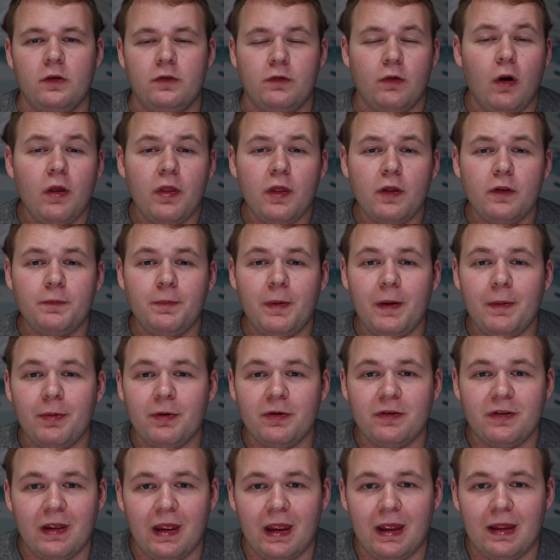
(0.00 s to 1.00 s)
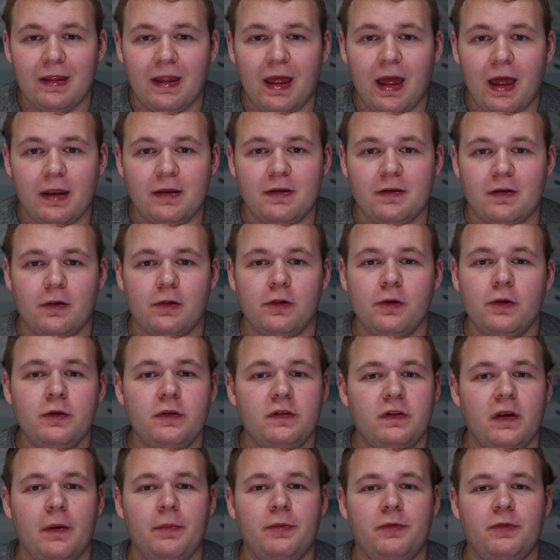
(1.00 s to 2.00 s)
So all those people saying that
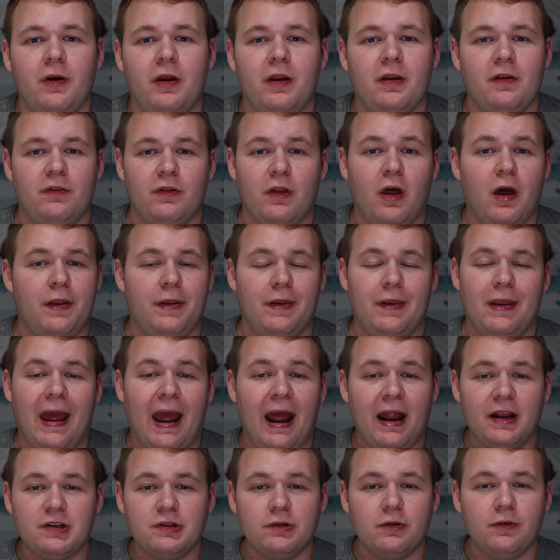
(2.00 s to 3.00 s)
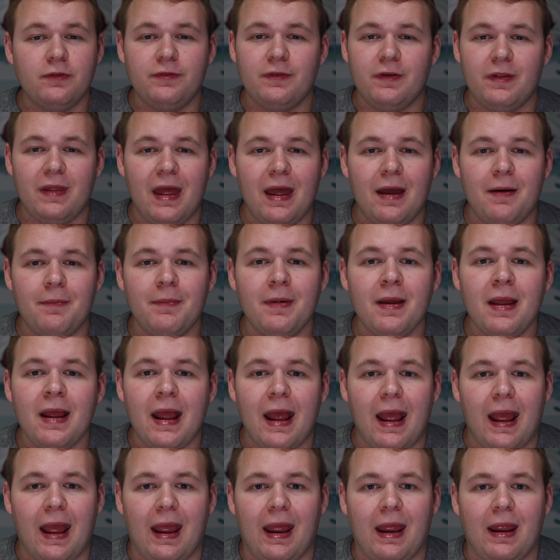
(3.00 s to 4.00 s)
loose substrate is not natural for them
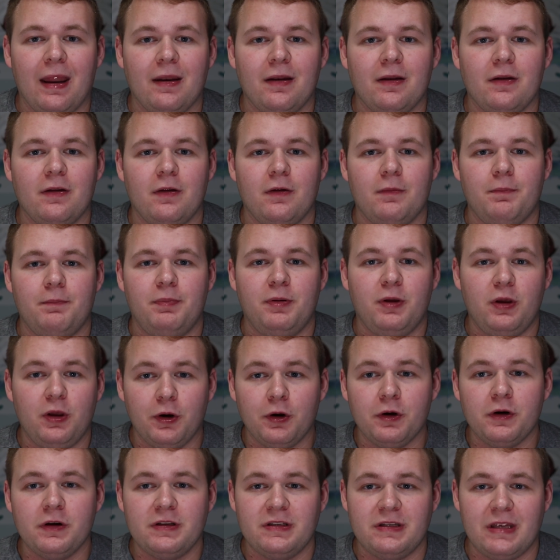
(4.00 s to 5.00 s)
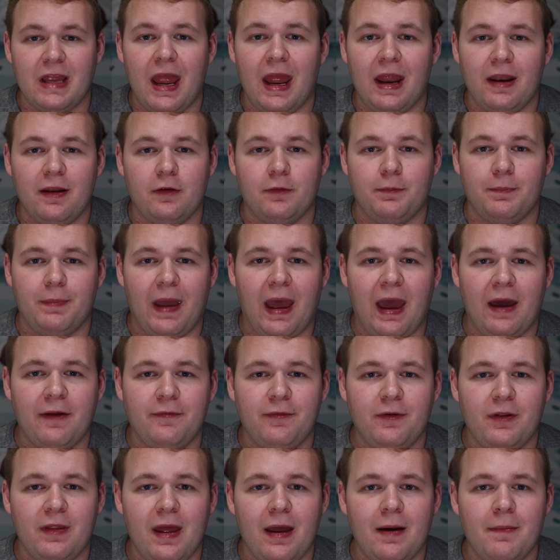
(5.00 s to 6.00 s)
and pure sand is
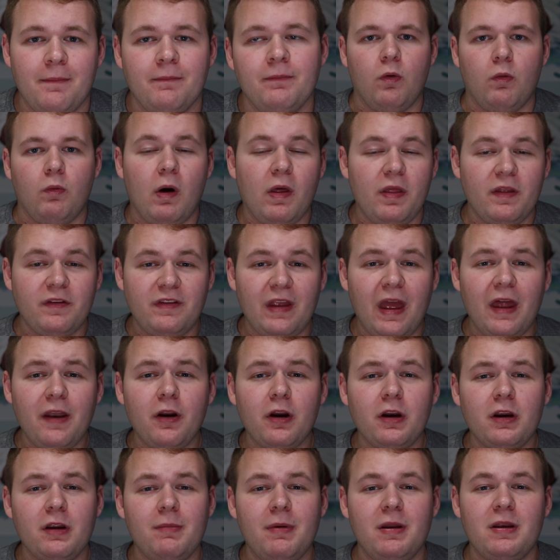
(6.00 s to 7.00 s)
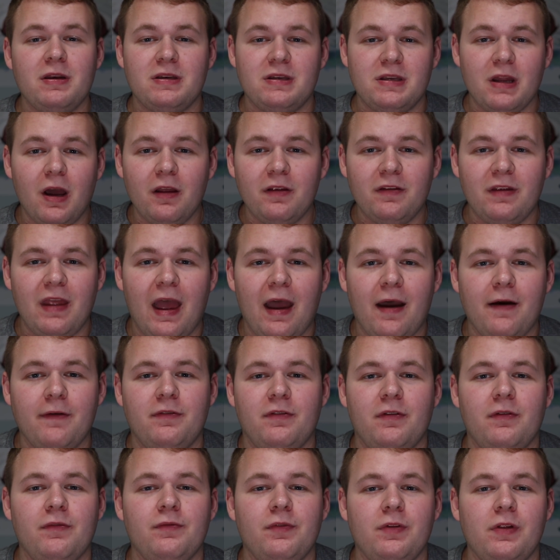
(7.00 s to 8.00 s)
bad for them, while the sand argument does
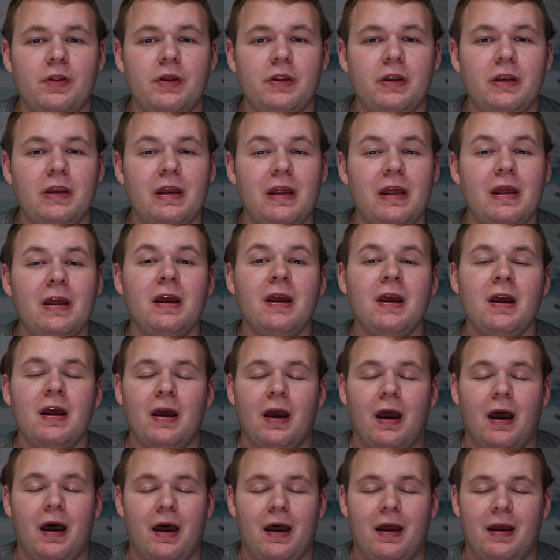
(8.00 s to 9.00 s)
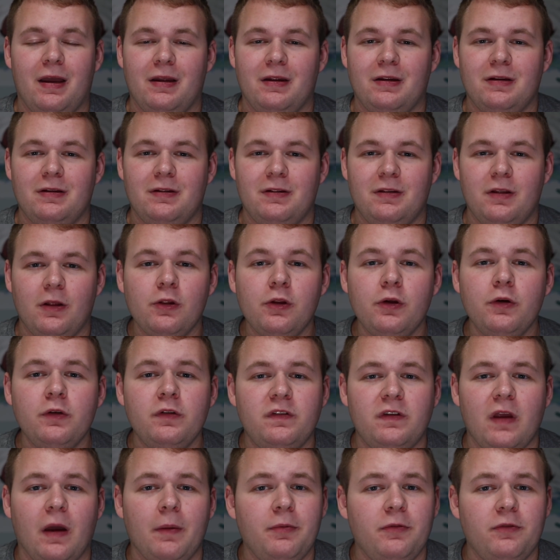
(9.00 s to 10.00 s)
have some validity, the
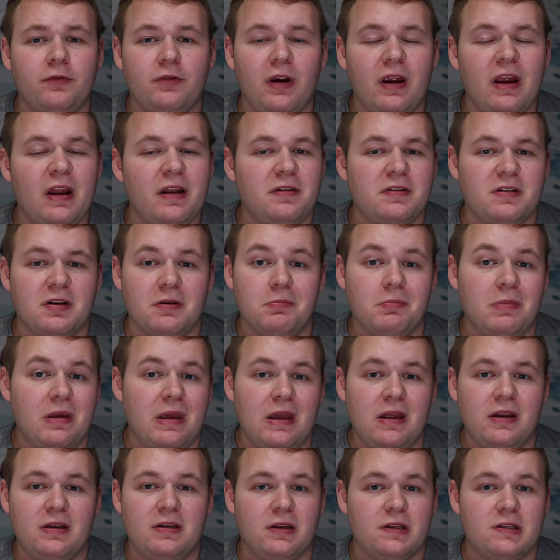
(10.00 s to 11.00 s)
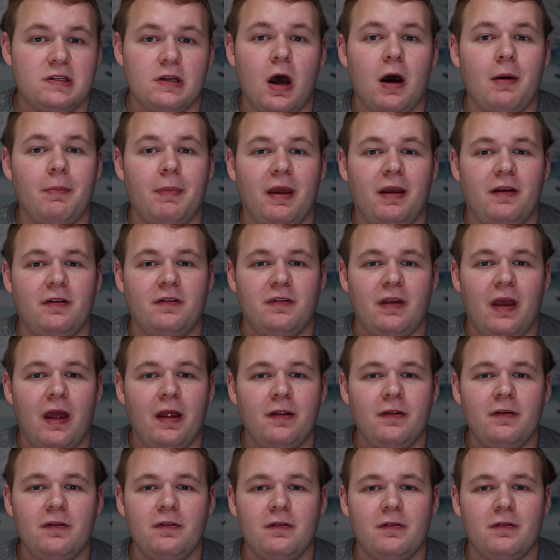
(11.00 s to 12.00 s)
loose substrate to me does not make
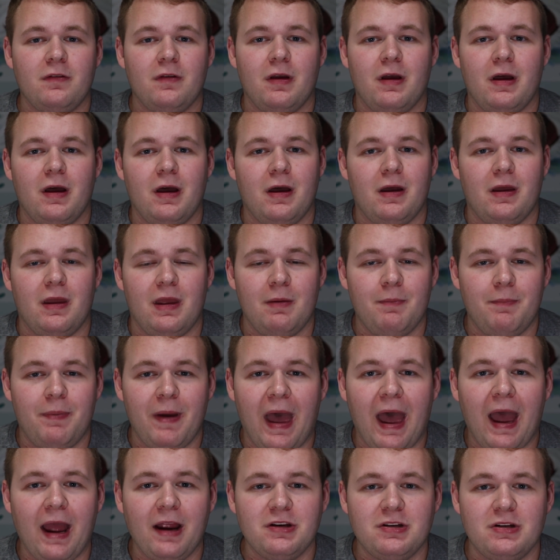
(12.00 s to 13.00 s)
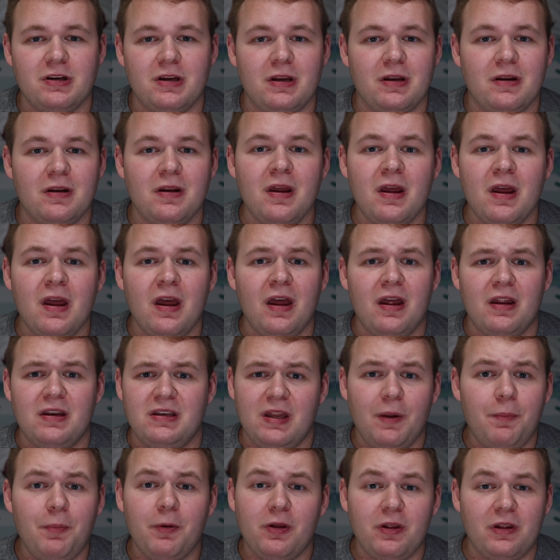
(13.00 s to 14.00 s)
sense. Impaction
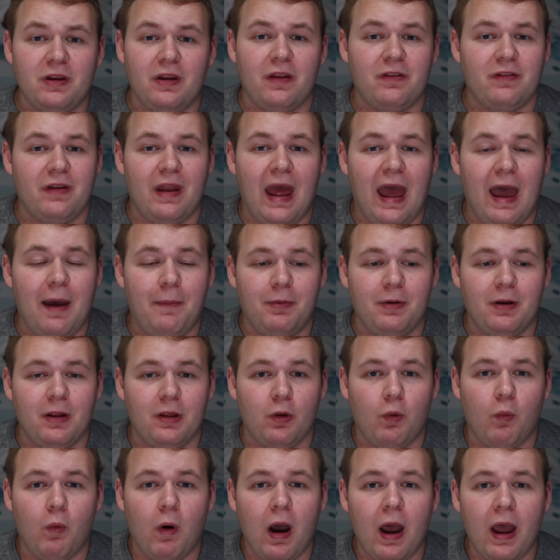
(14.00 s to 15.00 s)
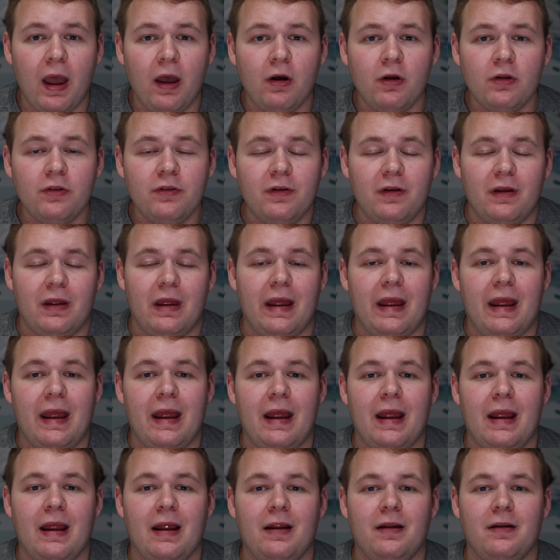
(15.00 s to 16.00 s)
typically doesn't happen in the wild,
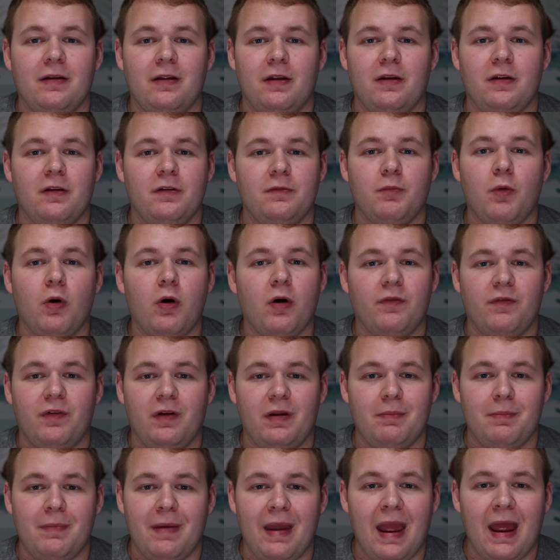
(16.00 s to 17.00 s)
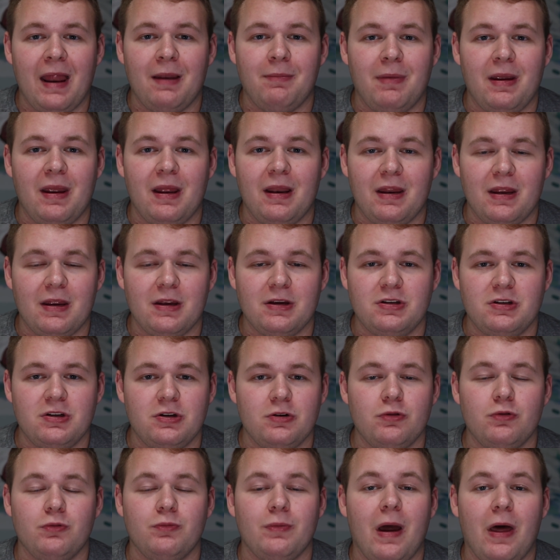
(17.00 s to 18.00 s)
and it is more of a man-made
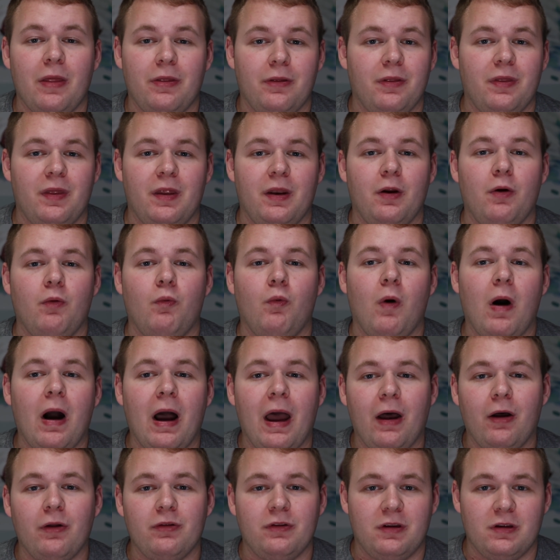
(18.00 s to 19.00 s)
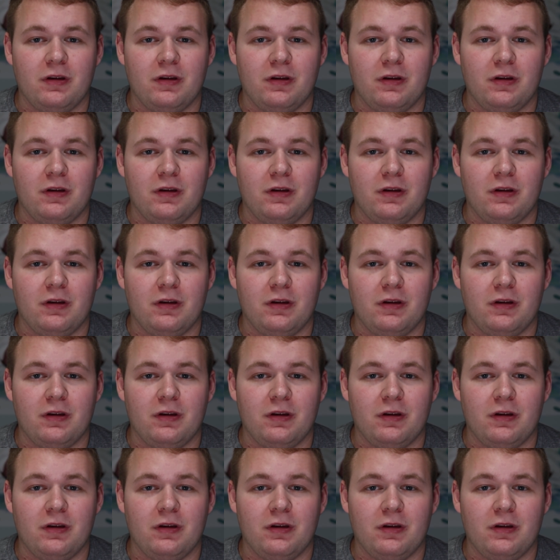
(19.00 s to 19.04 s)
issue rather than a wild